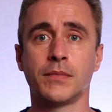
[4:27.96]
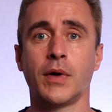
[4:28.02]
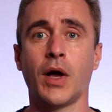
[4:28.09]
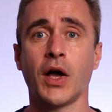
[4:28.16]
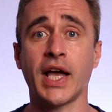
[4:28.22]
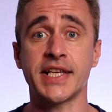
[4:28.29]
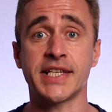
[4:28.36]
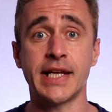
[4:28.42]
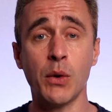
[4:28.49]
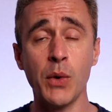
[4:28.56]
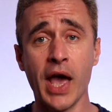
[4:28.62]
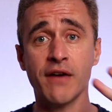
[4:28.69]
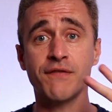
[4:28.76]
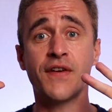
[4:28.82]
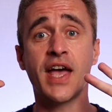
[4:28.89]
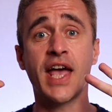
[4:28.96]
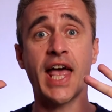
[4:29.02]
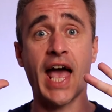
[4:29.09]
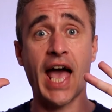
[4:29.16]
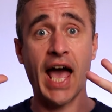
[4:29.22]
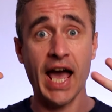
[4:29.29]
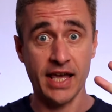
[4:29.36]
Okay, so now we have
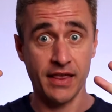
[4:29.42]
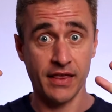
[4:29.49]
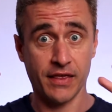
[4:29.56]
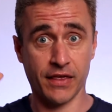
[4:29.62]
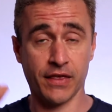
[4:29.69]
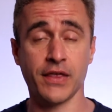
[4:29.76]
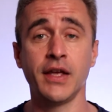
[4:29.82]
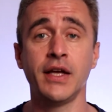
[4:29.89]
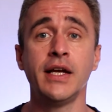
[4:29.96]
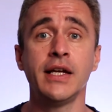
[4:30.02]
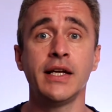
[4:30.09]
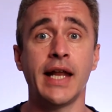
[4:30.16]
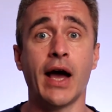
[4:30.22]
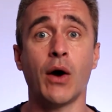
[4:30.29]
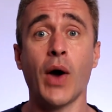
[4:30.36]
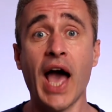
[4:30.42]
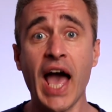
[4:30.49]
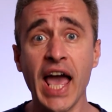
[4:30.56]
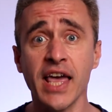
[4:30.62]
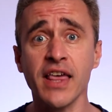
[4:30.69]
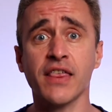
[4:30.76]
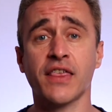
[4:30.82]
eighth. Now,
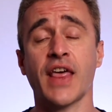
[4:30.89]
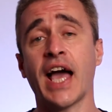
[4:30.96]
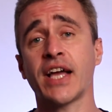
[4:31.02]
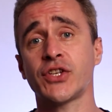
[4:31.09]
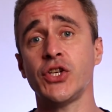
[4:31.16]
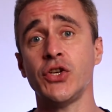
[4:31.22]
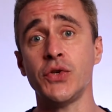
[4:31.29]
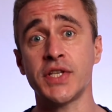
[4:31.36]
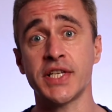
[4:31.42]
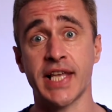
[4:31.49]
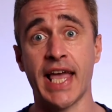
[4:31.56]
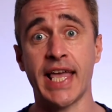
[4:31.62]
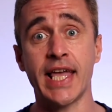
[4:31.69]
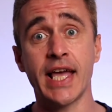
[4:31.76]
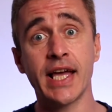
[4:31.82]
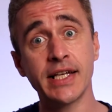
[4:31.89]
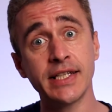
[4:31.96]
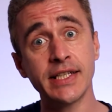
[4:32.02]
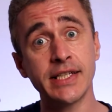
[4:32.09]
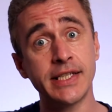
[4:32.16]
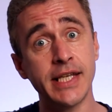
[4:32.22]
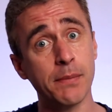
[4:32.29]
eighth actually uses a
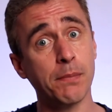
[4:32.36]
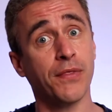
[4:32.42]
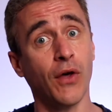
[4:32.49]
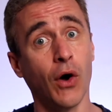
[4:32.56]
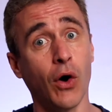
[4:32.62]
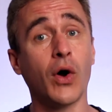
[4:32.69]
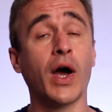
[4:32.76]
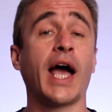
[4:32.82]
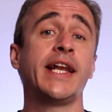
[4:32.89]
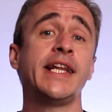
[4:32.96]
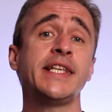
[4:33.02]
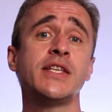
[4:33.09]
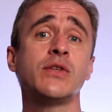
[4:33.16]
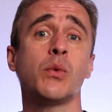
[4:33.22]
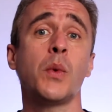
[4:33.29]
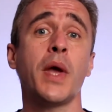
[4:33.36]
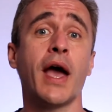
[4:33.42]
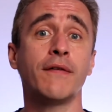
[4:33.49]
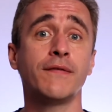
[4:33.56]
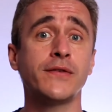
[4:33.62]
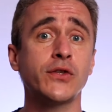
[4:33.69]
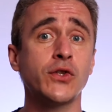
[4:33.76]
diphthong, and this is when we
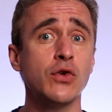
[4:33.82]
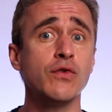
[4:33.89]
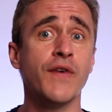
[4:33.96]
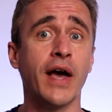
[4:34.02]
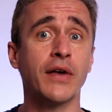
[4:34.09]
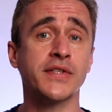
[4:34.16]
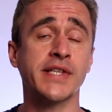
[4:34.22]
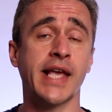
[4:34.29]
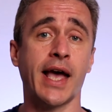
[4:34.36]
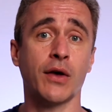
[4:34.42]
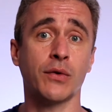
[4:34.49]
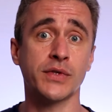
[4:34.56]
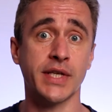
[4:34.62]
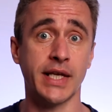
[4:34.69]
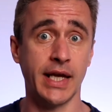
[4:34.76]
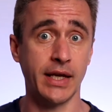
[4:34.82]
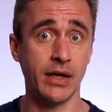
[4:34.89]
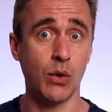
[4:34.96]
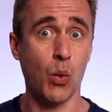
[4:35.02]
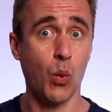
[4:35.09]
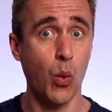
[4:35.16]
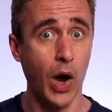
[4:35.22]
have two vowel sounds
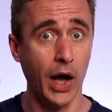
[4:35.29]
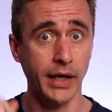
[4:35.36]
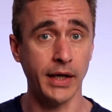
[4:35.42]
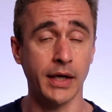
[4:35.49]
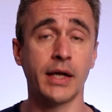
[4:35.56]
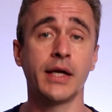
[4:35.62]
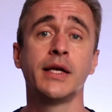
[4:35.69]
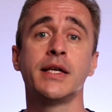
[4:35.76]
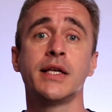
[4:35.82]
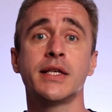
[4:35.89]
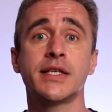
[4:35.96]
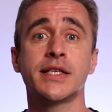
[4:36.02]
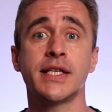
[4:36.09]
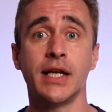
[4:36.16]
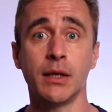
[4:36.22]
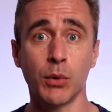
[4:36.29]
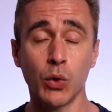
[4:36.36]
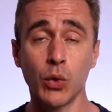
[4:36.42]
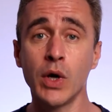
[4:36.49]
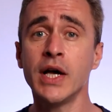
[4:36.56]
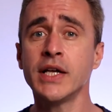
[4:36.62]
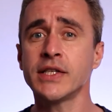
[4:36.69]
in one
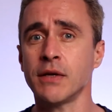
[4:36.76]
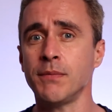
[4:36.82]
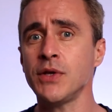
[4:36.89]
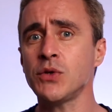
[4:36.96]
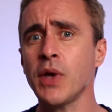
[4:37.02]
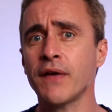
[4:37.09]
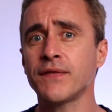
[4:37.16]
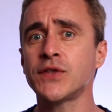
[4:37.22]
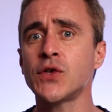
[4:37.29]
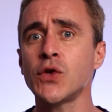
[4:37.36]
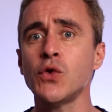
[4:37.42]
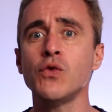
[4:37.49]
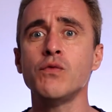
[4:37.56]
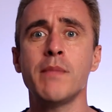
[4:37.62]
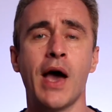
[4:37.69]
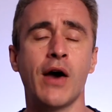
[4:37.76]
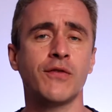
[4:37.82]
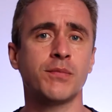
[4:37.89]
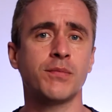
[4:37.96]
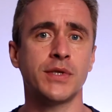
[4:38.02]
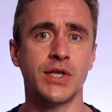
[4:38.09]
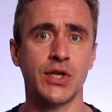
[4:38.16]
syllable. So it means we have two
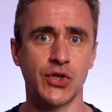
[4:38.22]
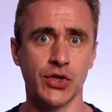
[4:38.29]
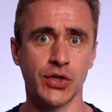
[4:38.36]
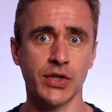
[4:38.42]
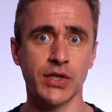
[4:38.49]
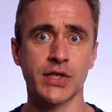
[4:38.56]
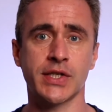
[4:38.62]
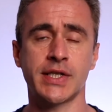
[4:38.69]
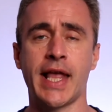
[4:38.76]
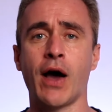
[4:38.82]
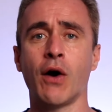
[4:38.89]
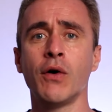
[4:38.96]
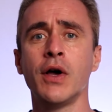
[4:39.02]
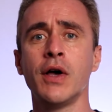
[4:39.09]
mouth positions. Now,